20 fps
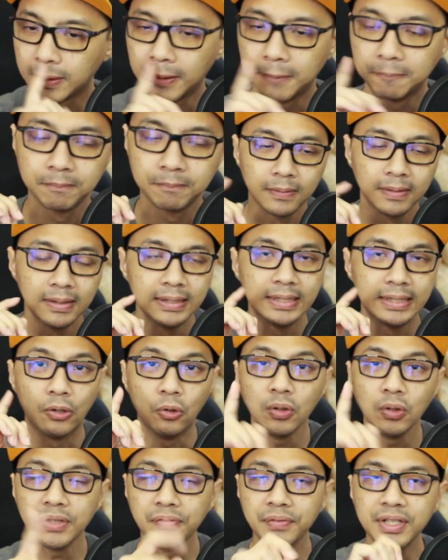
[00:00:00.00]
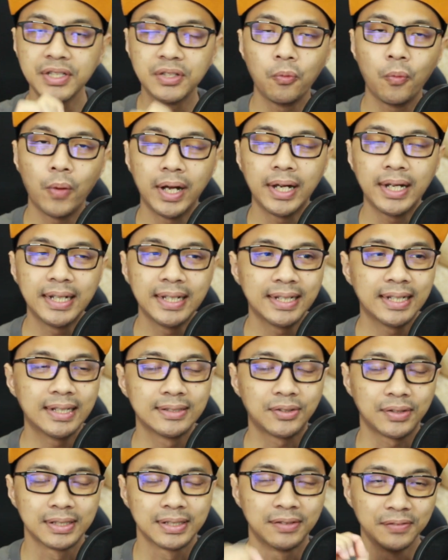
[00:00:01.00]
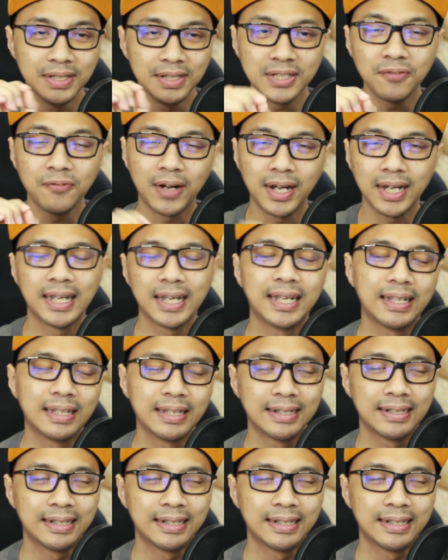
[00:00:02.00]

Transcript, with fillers: Um, the only reason why, uh, sorry, the reason why I,